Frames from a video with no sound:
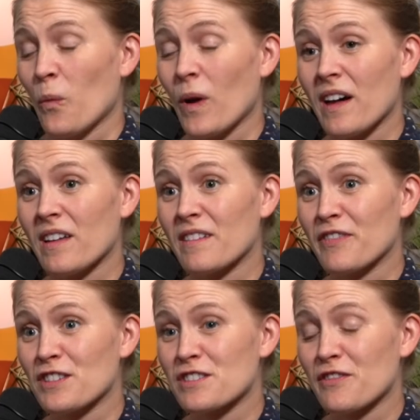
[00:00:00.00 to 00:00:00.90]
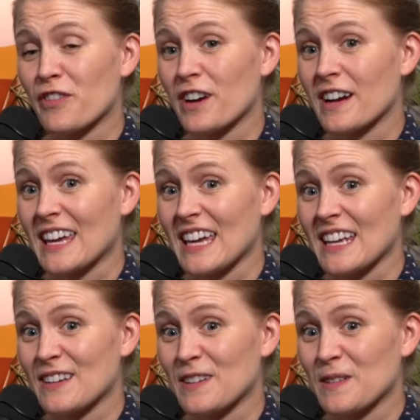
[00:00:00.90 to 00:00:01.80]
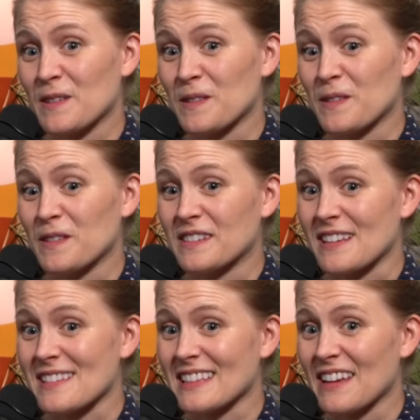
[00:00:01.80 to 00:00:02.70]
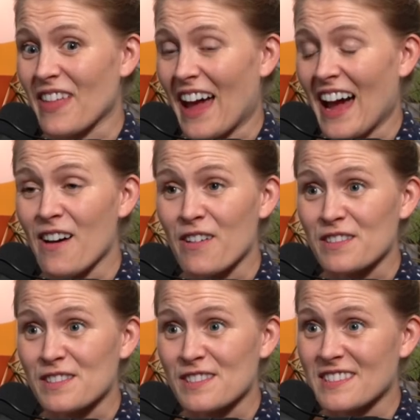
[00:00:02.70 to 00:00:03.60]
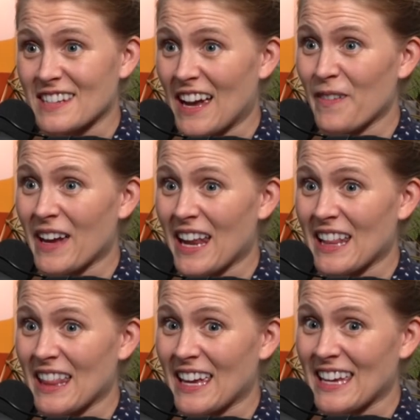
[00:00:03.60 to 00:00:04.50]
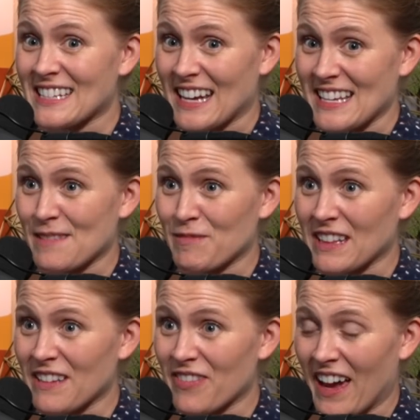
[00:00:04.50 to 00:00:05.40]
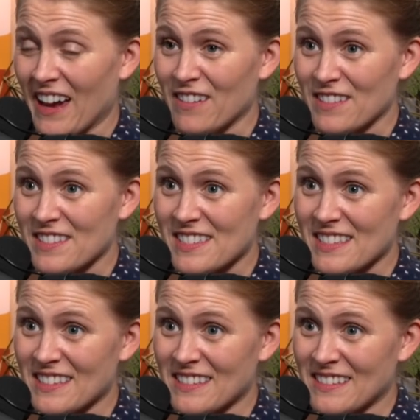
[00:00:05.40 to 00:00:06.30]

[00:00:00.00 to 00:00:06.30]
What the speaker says: Well, for a kid who doesn't leave the house, now we gotta like entice him to leave the house.